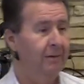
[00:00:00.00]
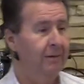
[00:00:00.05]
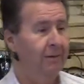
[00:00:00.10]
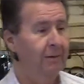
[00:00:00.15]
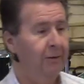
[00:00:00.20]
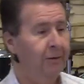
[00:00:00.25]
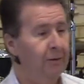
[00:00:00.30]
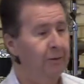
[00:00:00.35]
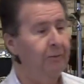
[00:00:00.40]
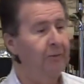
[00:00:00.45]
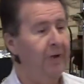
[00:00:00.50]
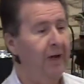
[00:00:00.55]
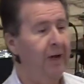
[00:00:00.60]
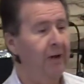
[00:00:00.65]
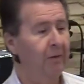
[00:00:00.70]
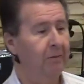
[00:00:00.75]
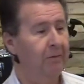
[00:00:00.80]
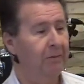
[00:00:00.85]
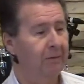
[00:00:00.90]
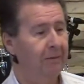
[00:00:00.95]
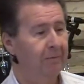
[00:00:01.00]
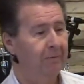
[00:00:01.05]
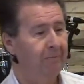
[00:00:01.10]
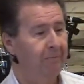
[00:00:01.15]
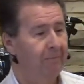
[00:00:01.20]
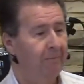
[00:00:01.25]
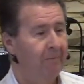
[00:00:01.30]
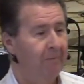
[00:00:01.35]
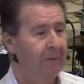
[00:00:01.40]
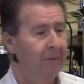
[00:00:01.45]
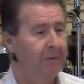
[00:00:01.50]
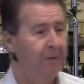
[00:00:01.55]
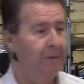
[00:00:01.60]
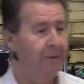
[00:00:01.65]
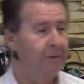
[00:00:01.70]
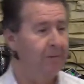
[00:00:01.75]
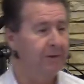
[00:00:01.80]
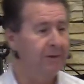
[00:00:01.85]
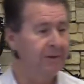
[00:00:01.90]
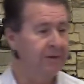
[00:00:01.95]
you found
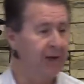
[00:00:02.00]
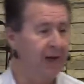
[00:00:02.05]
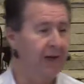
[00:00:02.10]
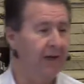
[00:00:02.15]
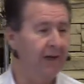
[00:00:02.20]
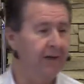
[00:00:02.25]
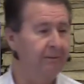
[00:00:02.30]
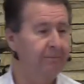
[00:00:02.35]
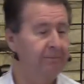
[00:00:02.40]
the Messiah?